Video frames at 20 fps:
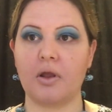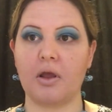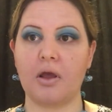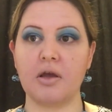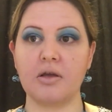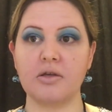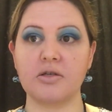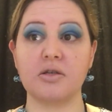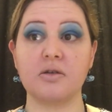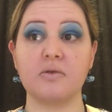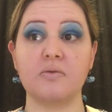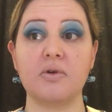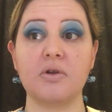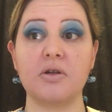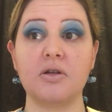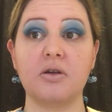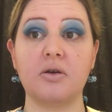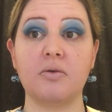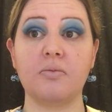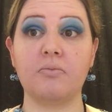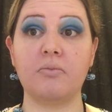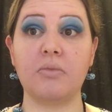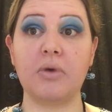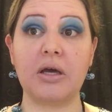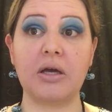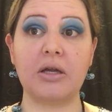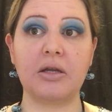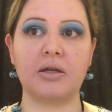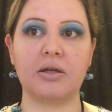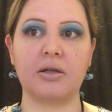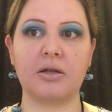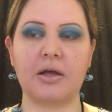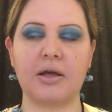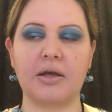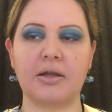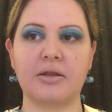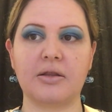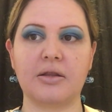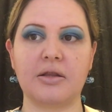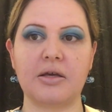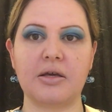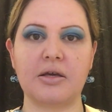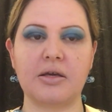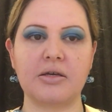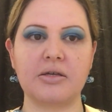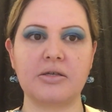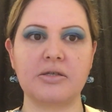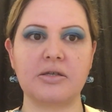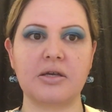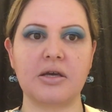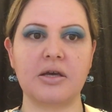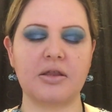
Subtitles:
I actually really don't mind it like this.